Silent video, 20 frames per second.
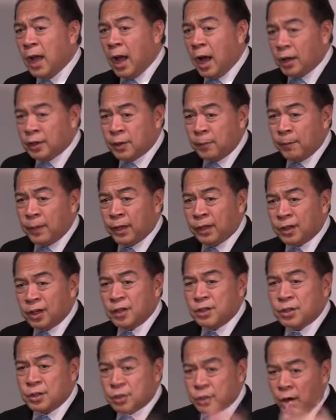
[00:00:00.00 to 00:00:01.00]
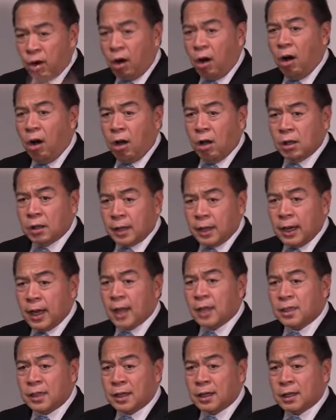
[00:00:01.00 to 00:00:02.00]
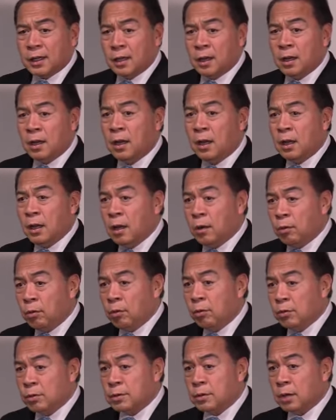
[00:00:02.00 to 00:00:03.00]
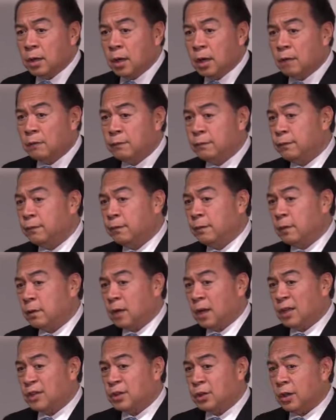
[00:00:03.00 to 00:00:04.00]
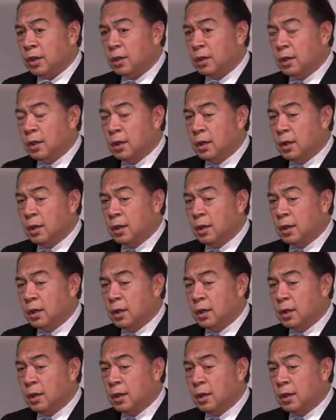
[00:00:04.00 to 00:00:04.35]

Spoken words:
how to be courteous, all the ethical rules of culture.